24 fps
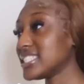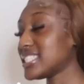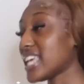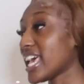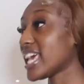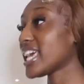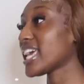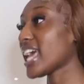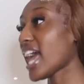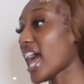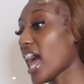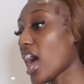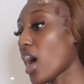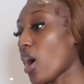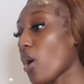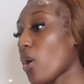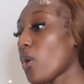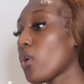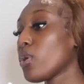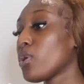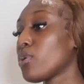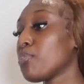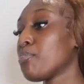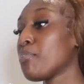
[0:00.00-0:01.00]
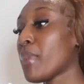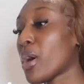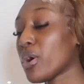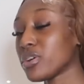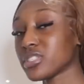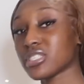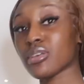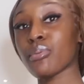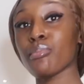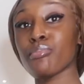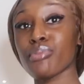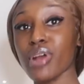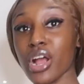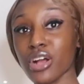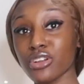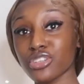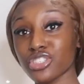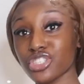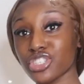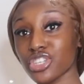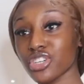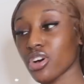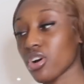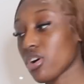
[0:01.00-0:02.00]
take it out, melt some brown
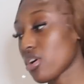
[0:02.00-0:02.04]
sugar